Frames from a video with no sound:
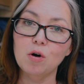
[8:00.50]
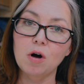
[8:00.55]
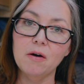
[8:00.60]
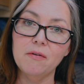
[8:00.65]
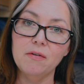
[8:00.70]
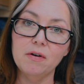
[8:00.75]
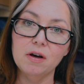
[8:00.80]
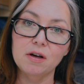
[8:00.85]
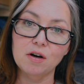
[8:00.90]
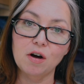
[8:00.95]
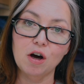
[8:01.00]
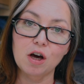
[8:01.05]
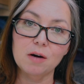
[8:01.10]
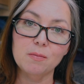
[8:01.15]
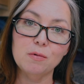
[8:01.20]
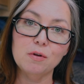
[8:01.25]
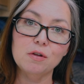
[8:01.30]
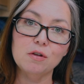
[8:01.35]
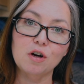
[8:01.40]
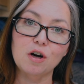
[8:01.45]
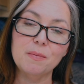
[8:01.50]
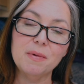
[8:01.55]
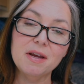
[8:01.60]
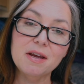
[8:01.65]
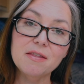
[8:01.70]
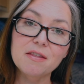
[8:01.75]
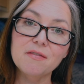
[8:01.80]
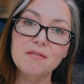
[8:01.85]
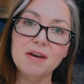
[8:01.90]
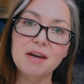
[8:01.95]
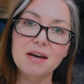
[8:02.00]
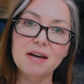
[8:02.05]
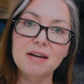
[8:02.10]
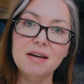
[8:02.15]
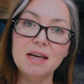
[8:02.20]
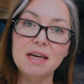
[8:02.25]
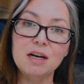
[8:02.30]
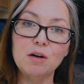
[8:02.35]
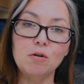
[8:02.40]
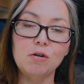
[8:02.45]
off, an audible alarm in the van,
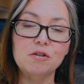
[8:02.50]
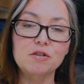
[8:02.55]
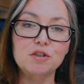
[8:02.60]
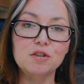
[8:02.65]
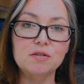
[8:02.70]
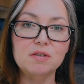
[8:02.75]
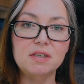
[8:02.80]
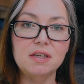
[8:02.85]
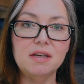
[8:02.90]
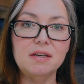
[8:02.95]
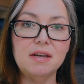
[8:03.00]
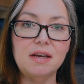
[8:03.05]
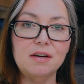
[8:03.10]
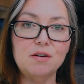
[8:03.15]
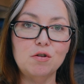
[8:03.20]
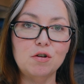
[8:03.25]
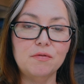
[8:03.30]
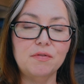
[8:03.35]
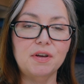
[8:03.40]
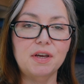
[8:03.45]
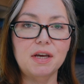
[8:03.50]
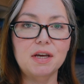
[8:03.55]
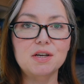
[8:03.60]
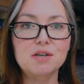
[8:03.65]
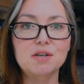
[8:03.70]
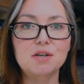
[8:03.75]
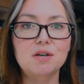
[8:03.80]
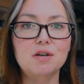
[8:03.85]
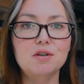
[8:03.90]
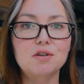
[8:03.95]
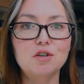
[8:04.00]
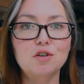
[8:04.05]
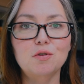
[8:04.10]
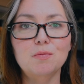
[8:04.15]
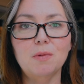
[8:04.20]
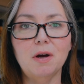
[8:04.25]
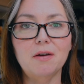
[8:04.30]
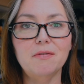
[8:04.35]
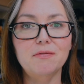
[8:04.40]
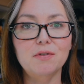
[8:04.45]
and it'll also send a notification to
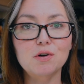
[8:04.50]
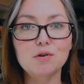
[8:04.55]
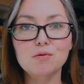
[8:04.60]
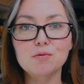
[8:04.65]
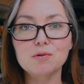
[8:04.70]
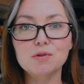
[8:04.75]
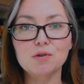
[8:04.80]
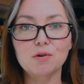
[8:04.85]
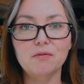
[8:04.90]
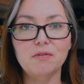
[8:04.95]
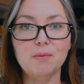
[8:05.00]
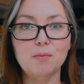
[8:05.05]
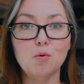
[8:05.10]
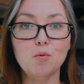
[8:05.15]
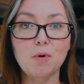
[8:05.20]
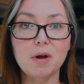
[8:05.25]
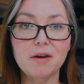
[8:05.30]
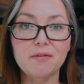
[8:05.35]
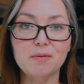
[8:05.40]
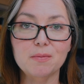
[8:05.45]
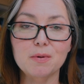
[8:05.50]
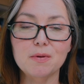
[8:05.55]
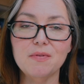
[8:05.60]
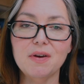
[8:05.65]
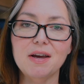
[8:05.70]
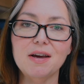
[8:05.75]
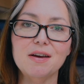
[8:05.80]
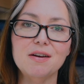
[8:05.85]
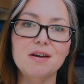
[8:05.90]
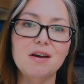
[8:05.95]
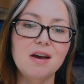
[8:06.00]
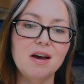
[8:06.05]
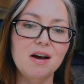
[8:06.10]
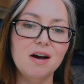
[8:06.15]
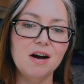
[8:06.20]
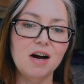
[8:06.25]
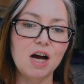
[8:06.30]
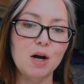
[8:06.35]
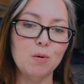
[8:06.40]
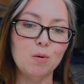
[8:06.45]
my phone. So if I'm away from the van,
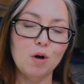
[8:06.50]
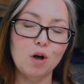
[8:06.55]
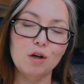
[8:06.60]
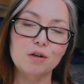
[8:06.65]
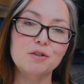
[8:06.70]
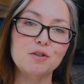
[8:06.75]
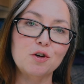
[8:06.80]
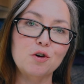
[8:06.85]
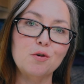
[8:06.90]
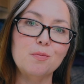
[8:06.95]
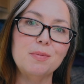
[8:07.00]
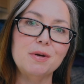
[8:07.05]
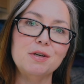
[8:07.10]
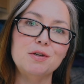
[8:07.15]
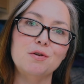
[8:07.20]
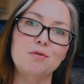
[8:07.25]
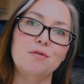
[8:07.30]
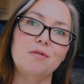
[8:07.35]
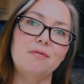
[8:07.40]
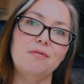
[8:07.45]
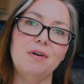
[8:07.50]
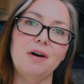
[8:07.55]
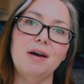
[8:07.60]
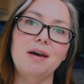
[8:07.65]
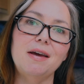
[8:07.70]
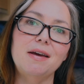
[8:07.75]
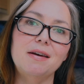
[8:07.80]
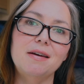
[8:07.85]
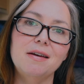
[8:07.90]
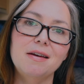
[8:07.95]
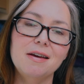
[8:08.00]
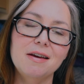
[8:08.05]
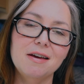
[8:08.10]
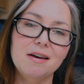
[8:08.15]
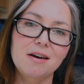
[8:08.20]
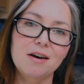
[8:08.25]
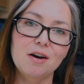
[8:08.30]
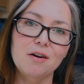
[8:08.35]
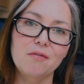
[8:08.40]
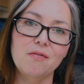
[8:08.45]
I will also be notified
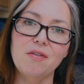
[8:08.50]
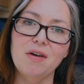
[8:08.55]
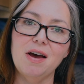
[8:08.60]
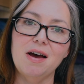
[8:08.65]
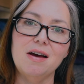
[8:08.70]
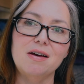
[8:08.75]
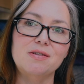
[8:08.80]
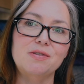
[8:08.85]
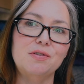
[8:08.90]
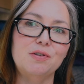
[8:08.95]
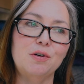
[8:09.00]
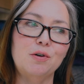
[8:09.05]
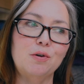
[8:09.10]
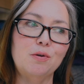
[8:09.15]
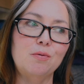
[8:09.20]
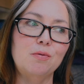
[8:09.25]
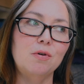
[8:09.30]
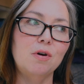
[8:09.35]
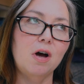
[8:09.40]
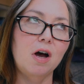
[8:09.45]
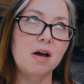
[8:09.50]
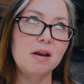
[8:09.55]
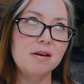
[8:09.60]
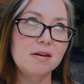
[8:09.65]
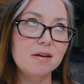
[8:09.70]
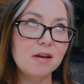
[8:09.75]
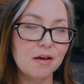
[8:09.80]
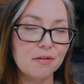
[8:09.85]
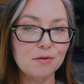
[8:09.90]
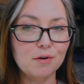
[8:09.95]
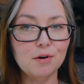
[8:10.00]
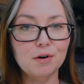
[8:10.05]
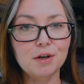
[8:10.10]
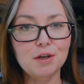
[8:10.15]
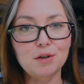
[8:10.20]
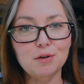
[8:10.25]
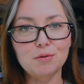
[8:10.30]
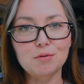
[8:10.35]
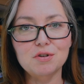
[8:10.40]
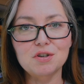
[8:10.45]
of that. So another
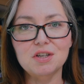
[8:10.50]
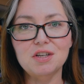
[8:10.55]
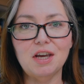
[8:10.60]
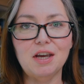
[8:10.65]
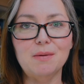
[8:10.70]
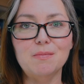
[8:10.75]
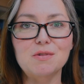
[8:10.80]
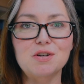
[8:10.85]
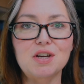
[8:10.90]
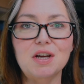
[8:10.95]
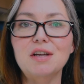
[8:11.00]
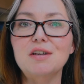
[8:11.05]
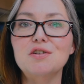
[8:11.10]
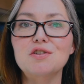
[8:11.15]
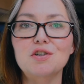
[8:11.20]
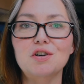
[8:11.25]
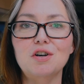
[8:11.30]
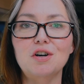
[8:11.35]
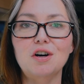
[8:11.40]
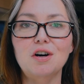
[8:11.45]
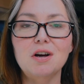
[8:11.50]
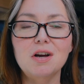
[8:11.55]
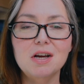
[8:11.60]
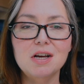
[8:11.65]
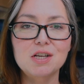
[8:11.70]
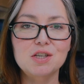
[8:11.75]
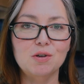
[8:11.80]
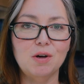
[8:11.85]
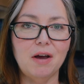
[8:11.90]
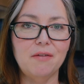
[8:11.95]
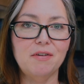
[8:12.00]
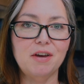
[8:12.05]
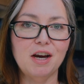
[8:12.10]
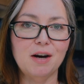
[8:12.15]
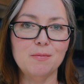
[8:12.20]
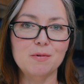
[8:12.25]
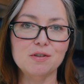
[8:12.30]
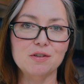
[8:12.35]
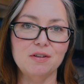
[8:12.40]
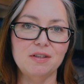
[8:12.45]
huge game changer. So I have
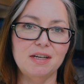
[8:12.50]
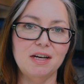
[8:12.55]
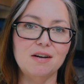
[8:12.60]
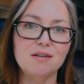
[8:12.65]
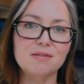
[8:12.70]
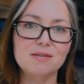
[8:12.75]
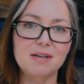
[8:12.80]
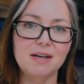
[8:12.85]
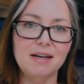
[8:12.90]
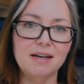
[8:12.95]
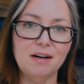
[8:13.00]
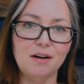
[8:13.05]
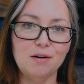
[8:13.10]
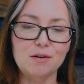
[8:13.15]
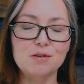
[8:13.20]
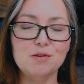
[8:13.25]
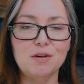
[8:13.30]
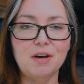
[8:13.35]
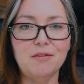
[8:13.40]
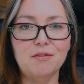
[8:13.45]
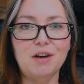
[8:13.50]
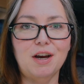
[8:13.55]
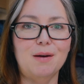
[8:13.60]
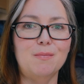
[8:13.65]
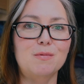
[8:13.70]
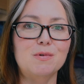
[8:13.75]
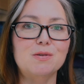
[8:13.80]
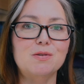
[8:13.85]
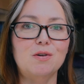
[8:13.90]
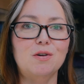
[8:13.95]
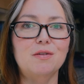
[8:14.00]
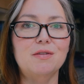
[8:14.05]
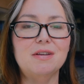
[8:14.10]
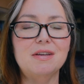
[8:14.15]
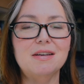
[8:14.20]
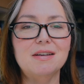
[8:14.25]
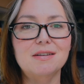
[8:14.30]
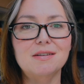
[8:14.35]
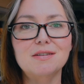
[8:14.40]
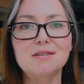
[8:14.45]
cameras on the outside. I also have cameras on
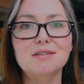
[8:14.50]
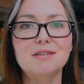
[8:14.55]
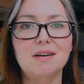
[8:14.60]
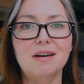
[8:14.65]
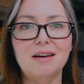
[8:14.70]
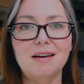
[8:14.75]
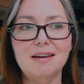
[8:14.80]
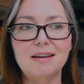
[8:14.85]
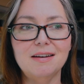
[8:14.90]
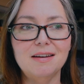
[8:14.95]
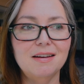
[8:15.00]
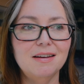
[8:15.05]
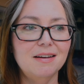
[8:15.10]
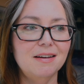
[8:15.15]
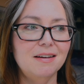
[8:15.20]
the inside.